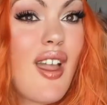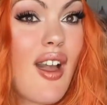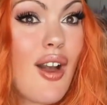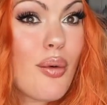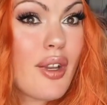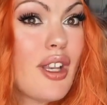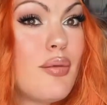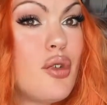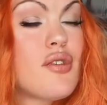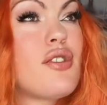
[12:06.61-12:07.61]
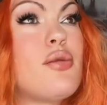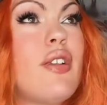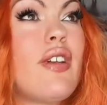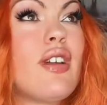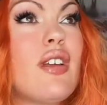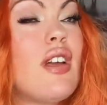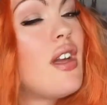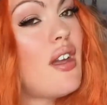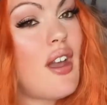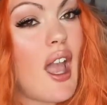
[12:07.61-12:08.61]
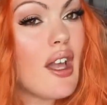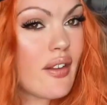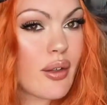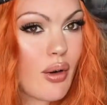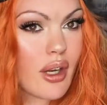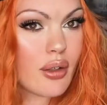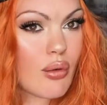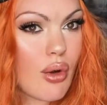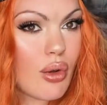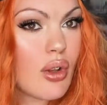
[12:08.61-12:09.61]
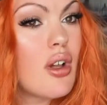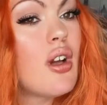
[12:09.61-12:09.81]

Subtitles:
What kind of music do I like? I like rock and roll.